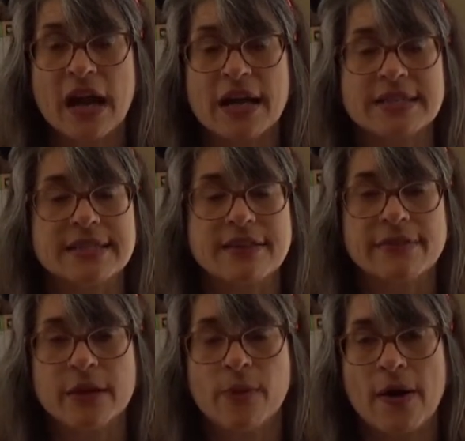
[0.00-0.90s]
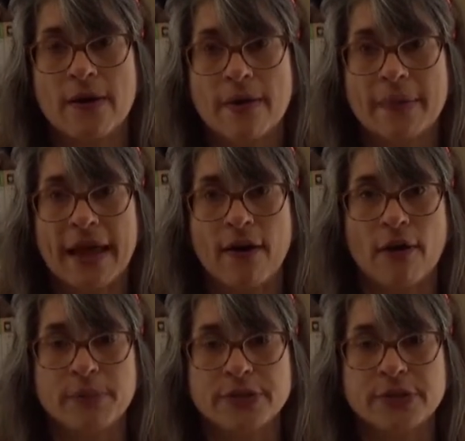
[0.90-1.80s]
I definitely welcome that
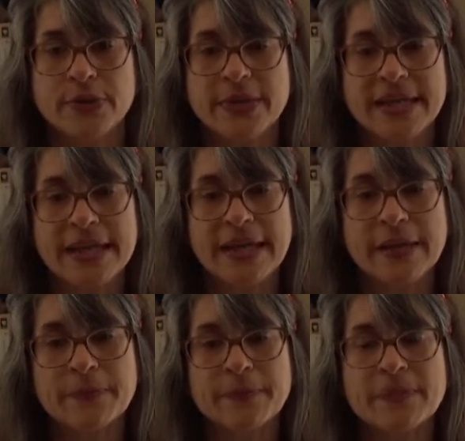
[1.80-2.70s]
opportunity.